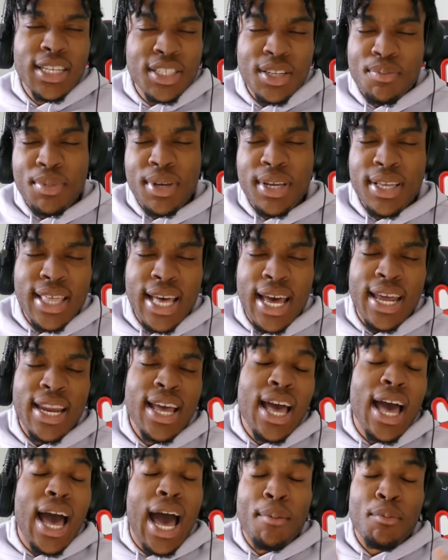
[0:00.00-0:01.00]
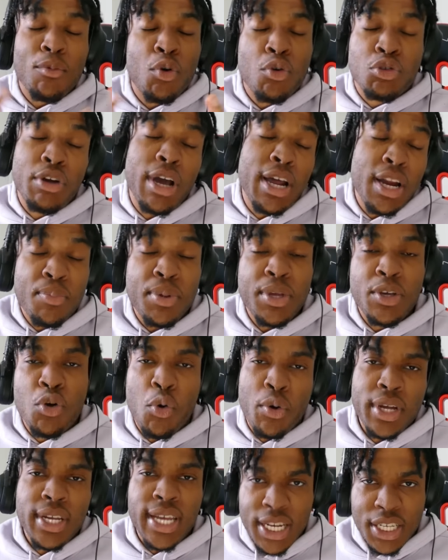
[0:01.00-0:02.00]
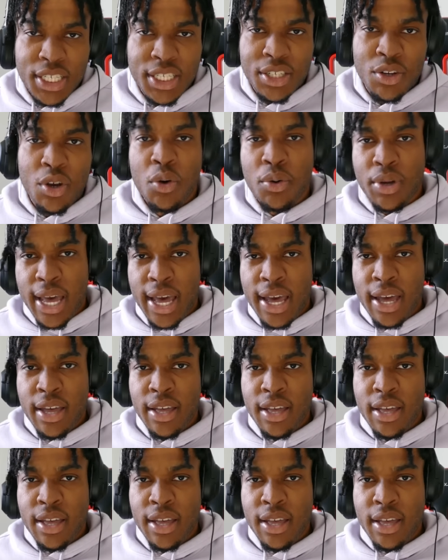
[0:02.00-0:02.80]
doesn't mean that I'm trying to be Cory Kenshin, okay?